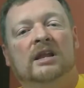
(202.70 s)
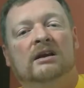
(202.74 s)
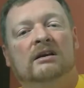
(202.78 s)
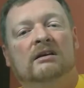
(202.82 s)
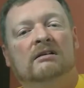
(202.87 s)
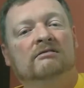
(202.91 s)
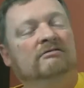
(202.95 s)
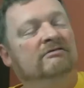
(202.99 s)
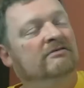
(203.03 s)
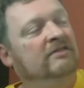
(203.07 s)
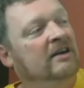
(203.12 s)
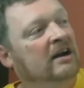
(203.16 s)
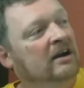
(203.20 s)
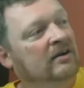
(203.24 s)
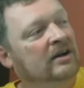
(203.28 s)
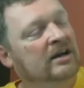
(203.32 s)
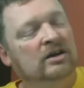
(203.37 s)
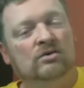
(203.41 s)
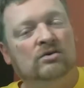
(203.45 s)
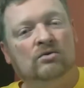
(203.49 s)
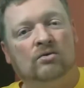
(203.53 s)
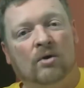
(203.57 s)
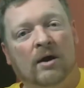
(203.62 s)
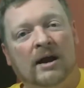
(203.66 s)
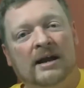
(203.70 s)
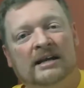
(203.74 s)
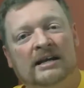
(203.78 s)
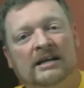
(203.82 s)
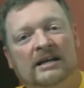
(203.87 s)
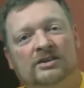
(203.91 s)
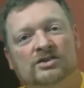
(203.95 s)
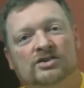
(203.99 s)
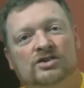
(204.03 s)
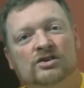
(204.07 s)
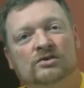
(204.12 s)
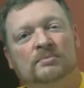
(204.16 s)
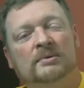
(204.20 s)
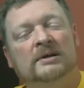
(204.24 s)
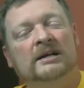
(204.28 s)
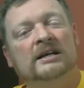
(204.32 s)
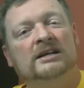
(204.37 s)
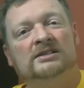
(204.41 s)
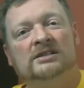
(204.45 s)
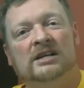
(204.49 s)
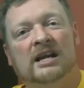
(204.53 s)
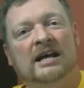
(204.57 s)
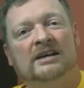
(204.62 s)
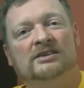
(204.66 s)
Very great issue
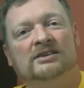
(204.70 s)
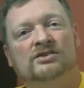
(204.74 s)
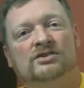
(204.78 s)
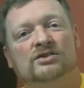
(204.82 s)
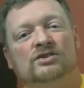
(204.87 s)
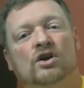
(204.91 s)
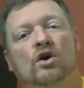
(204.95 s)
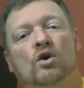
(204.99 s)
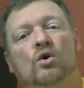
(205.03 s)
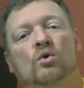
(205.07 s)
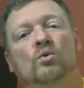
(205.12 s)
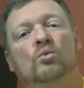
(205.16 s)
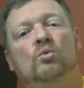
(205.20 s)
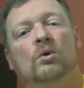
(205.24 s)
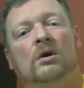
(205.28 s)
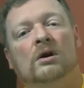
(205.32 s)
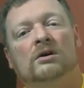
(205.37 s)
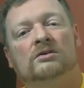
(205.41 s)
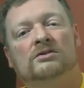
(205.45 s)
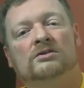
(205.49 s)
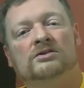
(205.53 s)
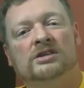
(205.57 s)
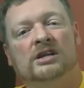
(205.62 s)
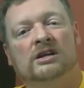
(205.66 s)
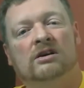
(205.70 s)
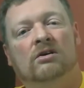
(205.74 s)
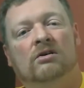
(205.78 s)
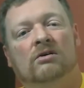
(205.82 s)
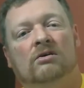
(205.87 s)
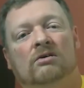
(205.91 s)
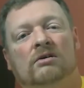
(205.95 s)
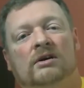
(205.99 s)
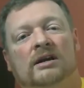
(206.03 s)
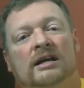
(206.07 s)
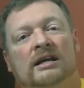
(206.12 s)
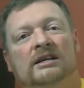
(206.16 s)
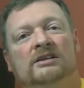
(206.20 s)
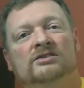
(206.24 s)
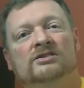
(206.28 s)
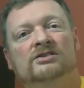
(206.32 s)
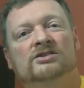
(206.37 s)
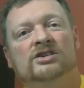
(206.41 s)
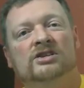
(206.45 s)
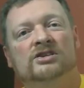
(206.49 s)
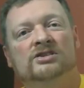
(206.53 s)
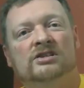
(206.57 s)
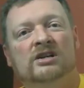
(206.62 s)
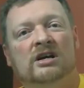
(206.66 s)
because it has no words at all. It is
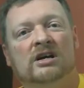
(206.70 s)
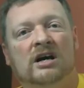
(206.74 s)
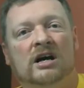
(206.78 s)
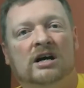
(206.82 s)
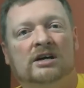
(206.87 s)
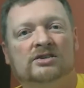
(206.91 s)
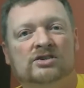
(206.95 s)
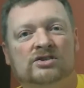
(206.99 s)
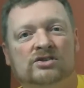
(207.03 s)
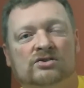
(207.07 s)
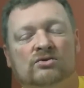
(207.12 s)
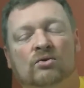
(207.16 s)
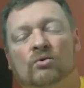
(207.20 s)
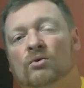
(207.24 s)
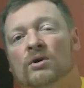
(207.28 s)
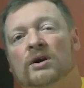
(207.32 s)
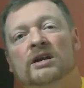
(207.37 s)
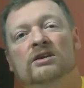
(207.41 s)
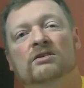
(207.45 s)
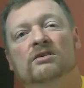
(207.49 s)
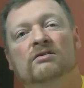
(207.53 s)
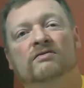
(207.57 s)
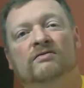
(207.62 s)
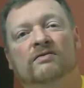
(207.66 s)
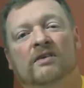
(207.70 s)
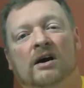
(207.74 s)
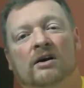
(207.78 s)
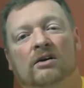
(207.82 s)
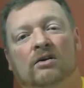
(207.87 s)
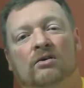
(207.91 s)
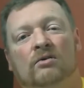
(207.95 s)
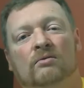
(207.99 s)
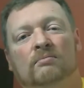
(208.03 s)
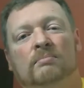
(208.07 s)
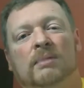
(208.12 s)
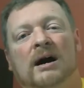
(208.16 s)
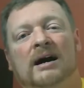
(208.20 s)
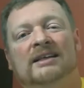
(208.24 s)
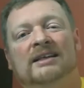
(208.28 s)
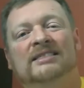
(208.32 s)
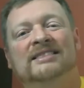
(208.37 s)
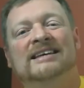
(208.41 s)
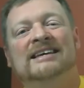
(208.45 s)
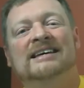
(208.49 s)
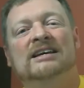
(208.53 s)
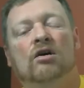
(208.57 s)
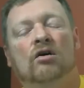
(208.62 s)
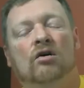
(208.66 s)
just a story you follow by
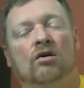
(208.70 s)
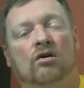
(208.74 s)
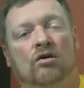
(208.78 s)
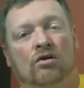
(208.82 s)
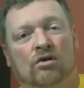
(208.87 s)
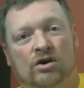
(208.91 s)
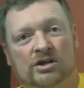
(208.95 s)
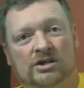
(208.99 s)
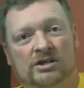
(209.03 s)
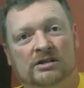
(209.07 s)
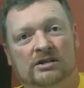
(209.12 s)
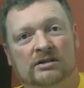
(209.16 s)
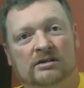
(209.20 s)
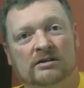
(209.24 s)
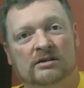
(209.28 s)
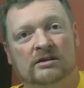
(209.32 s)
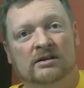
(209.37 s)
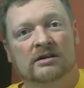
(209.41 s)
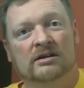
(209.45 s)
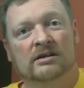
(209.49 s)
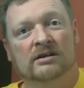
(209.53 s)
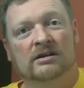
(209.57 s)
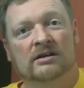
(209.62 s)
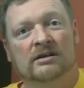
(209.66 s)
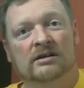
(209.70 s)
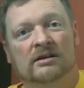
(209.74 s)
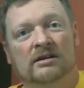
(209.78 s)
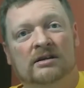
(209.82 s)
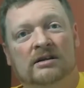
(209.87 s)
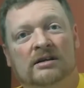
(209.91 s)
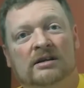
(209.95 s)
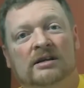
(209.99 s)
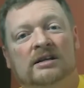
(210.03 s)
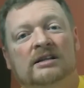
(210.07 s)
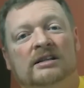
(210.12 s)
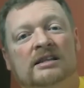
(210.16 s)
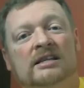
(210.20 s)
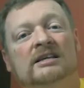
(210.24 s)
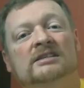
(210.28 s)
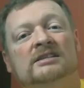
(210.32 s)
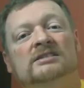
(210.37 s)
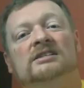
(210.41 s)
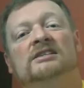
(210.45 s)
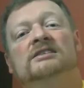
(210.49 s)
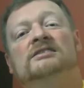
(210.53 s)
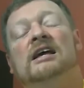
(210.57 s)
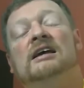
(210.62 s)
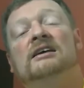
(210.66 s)
the art. This
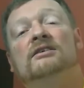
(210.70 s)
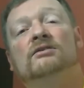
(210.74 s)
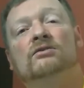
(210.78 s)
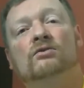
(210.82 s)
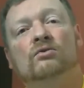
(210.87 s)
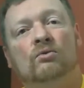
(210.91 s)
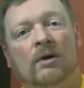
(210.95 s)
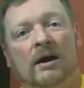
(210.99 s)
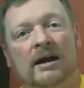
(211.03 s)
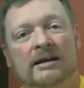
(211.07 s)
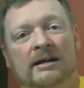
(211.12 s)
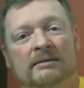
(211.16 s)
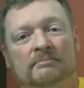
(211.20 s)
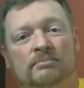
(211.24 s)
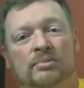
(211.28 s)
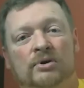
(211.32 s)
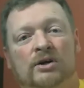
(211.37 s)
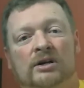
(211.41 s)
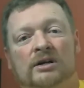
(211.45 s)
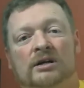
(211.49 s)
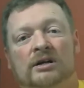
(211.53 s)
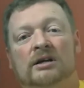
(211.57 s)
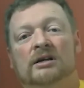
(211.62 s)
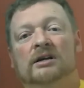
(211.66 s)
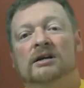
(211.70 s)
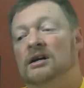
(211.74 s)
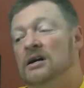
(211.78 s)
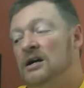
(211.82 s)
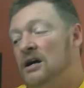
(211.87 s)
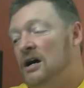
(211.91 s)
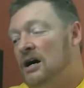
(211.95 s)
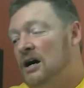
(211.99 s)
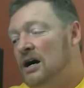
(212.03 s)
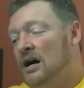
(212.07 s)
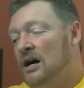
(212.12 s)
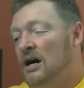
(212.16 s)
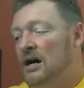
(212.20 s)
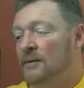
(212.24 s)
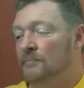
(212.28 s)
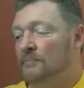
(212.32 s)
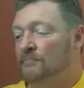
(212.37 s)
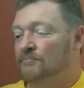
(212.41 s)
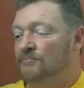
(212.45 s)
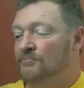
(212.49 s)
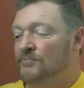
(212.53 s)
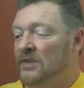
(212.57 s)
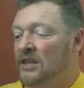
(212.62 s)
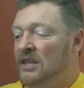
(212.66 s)
is a great book.
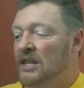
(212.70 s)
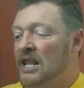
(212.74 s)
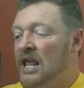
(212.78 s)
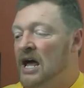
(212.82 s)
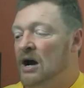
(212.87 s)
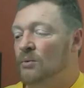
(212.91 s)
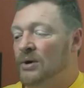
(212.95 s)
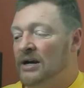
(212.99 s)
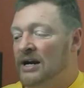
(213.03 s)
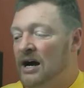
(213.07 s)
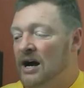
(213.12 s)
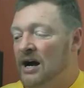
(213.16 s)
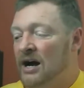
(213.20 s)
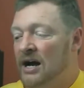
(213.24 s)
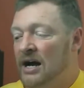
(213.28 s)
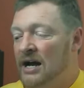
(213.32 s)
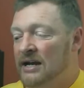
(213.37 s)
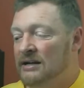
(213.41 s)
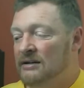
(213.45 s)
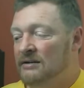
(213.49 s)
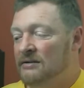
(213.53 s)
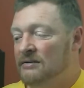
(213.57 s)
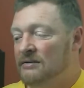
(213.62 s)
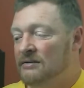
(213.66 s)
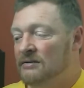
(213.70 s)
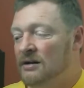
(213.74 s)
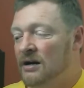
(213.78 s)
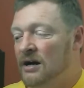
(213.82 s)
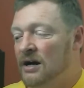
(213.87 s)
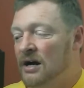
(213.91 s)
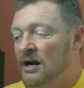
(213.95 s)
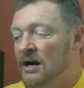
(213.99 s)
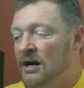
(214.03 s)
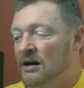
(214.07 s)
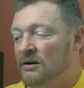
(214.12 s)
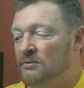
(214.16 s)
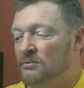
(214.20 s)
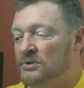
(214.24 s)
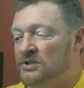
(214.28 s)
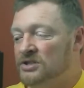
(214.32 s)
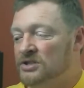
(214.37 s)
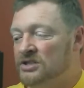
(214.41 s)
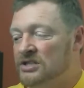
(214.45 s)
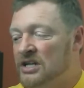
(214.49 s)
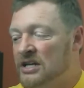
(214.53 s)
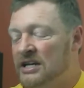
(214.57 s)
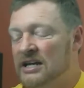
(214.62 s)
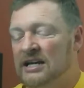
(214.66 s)
Now, when I was
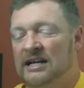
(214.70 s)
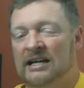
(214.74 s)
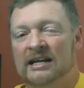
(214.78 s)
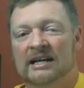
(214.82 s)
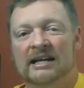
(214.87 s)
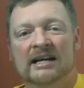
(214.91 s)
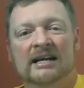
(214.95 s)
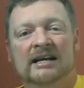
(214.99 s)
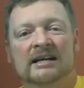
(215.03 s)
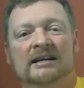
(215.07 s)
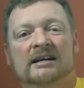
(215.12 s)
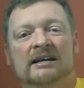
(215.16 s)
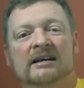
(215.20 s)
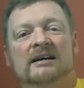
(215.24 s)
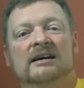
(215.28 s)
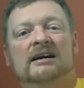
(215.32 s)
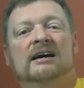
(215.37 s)
sending it in,